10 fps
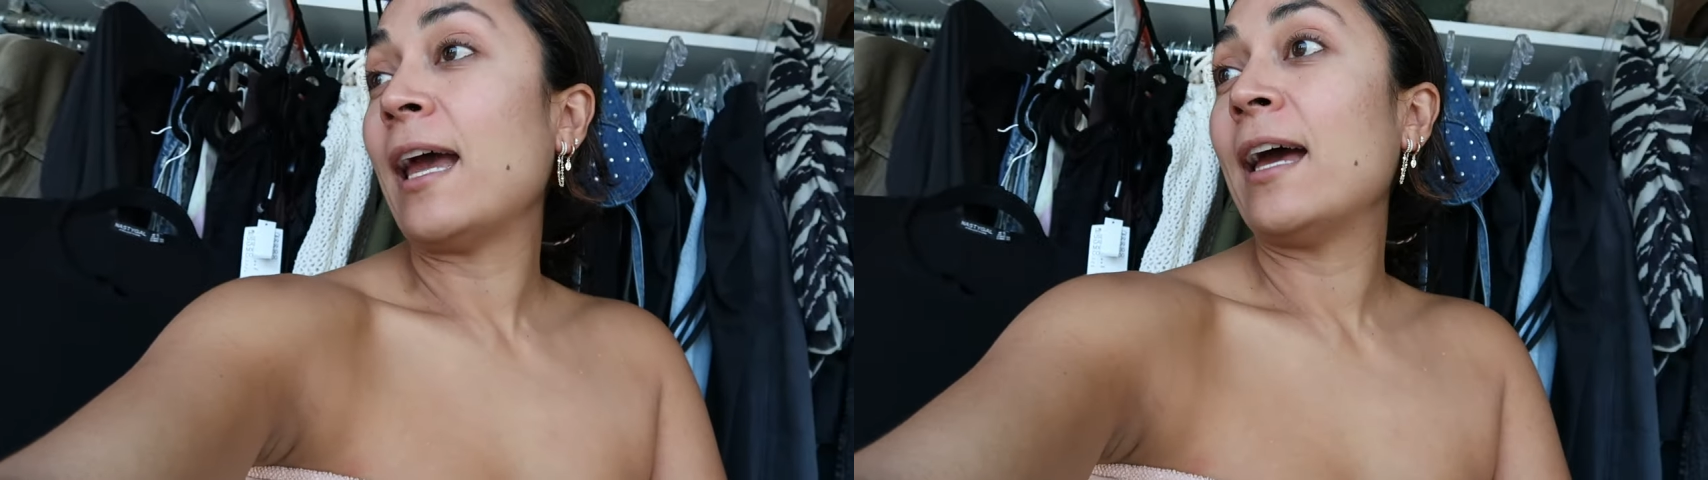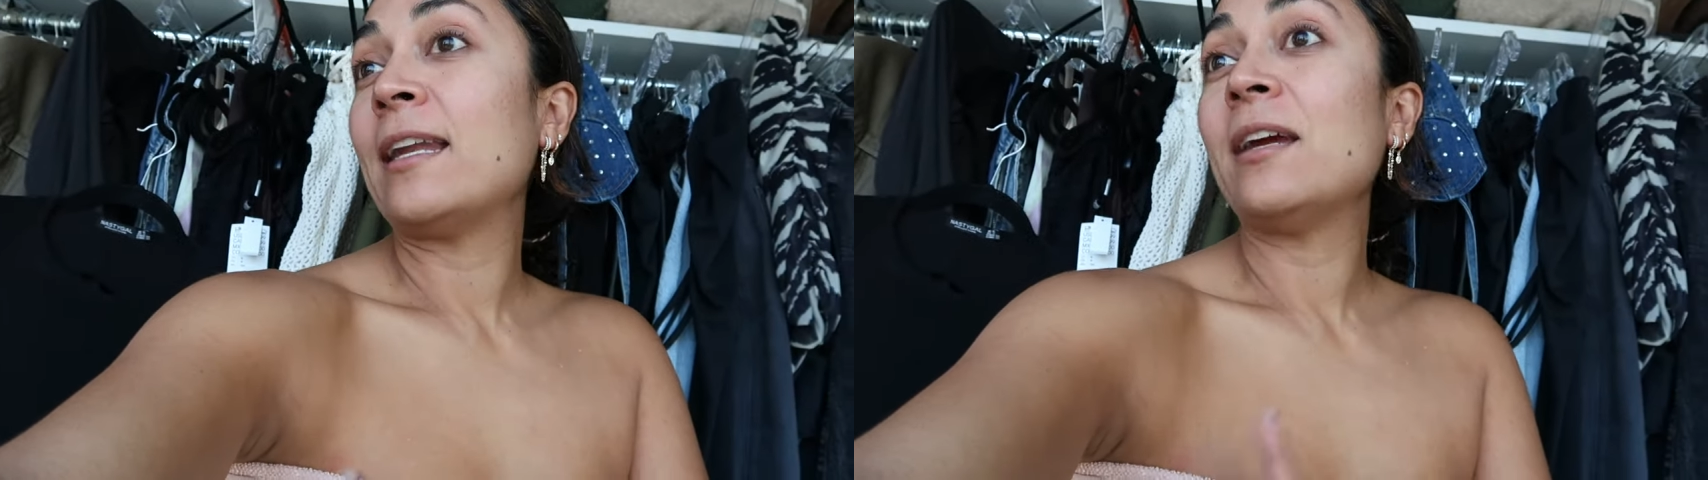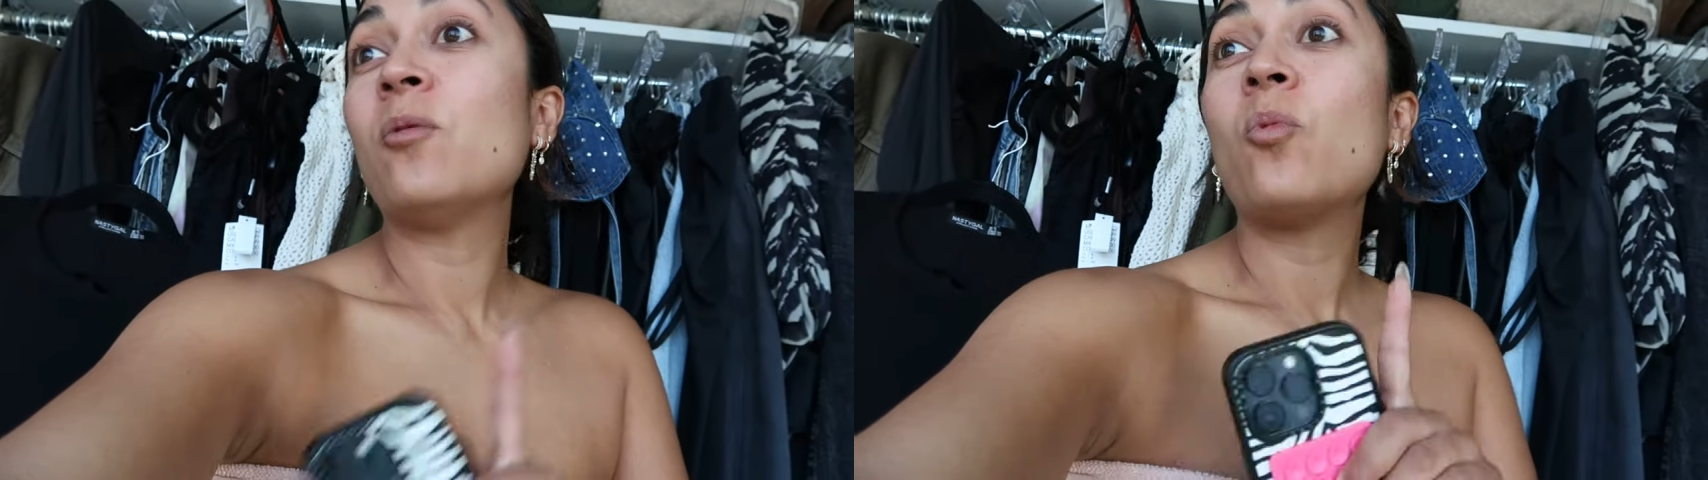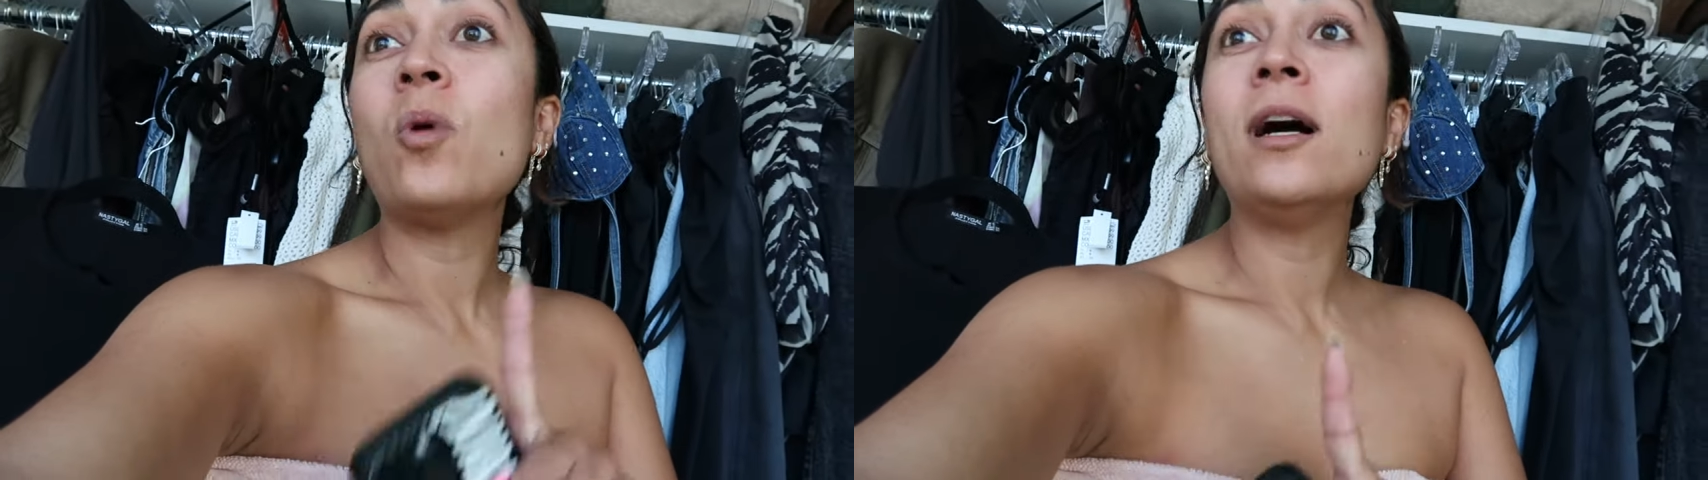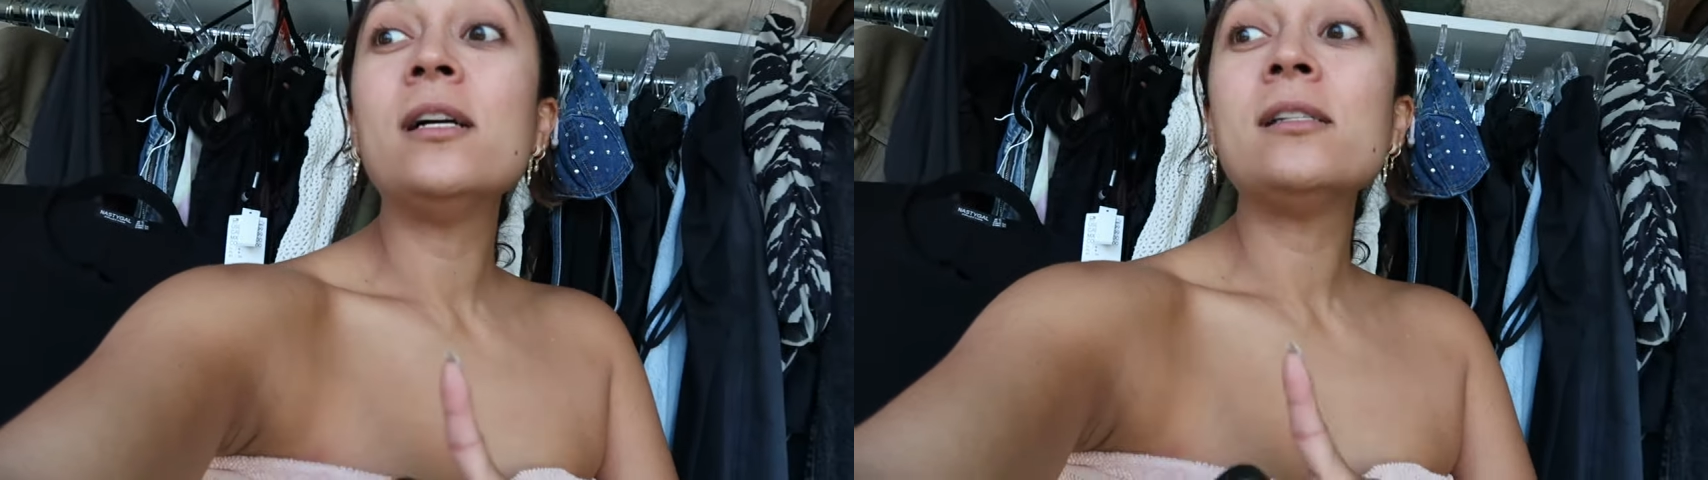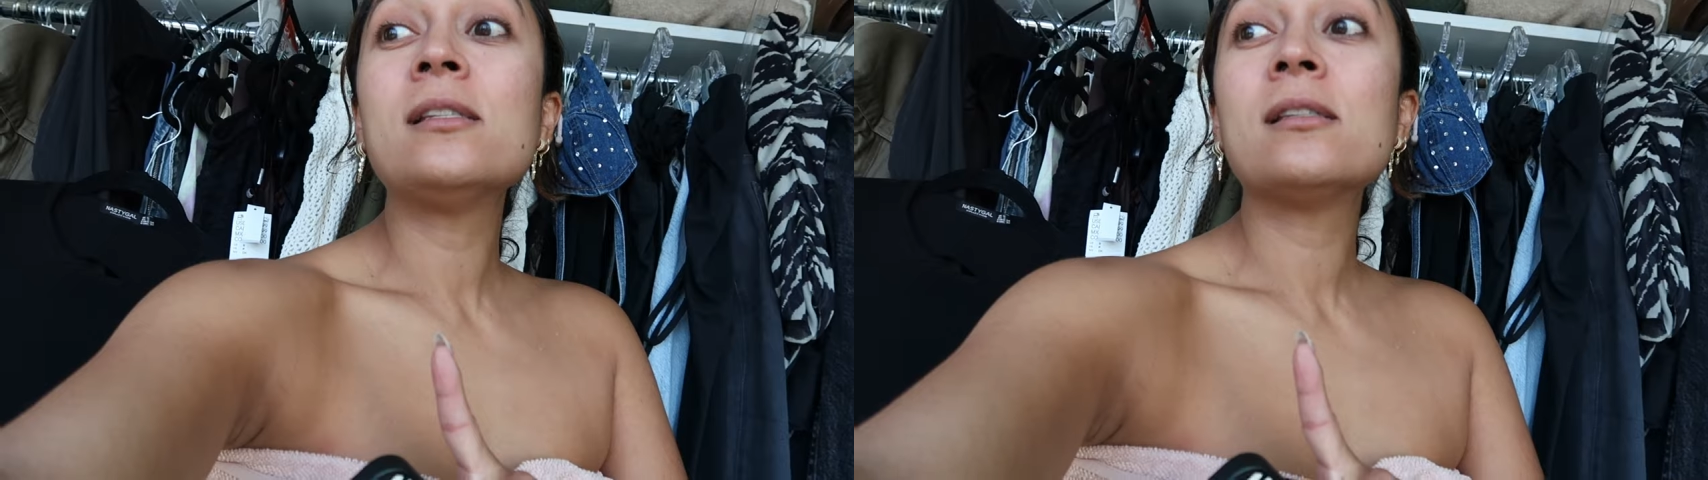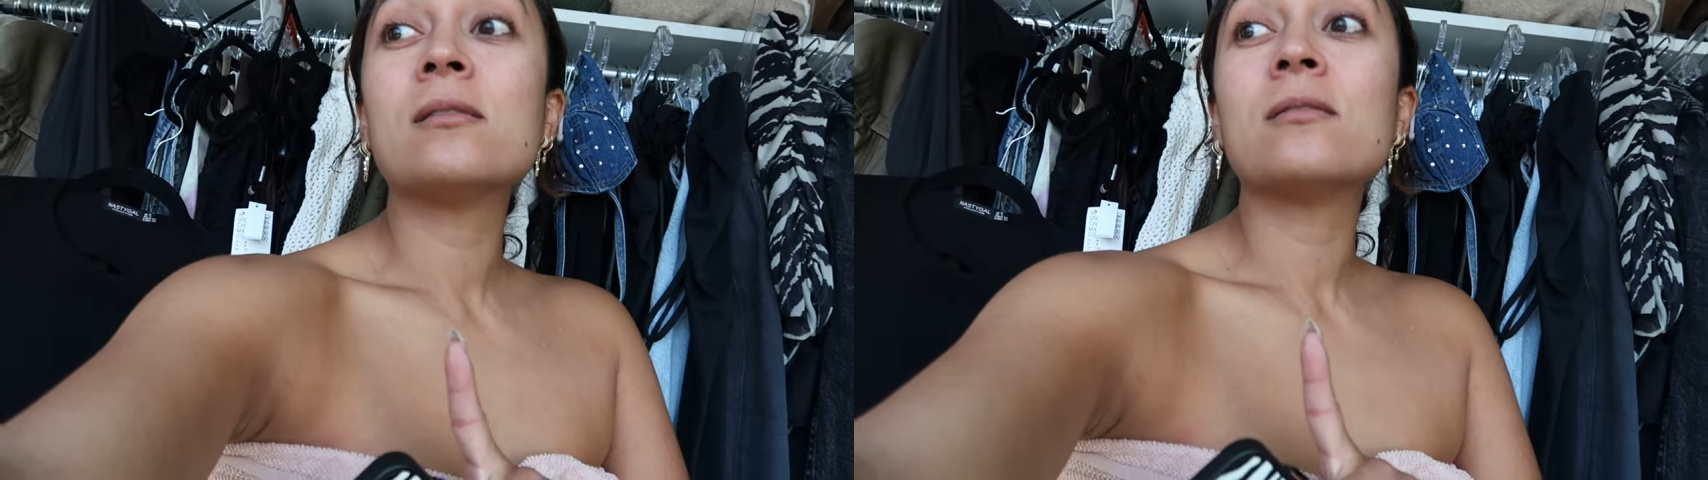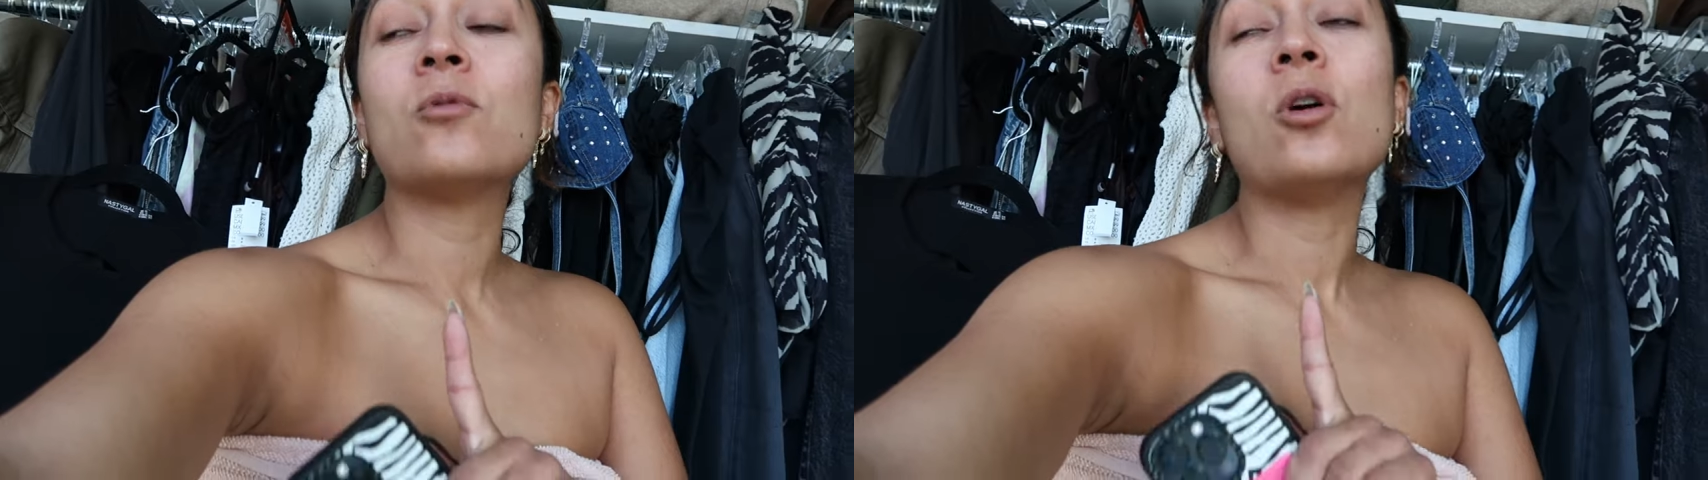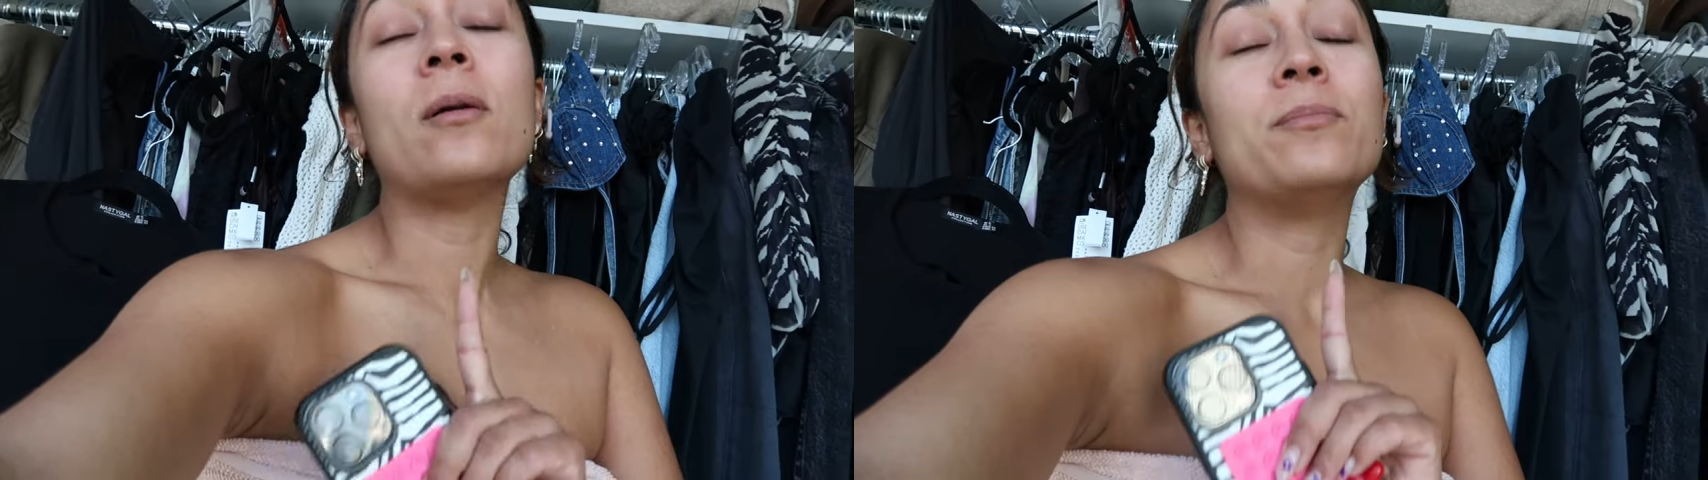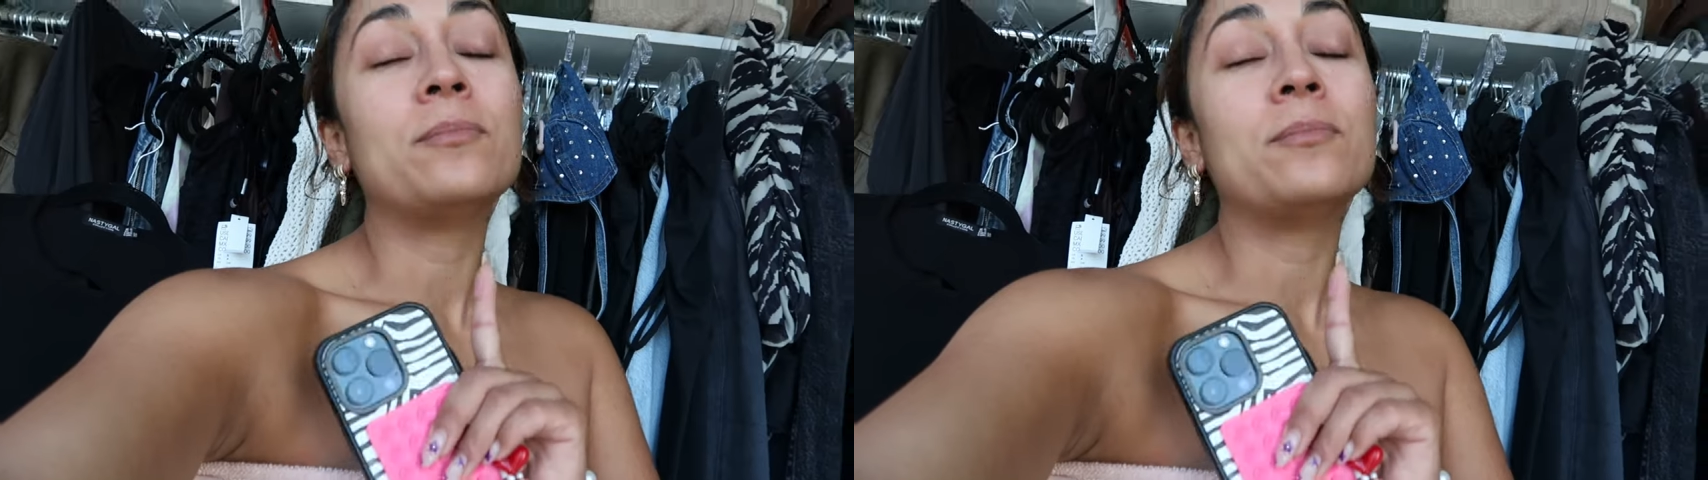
And it was, well,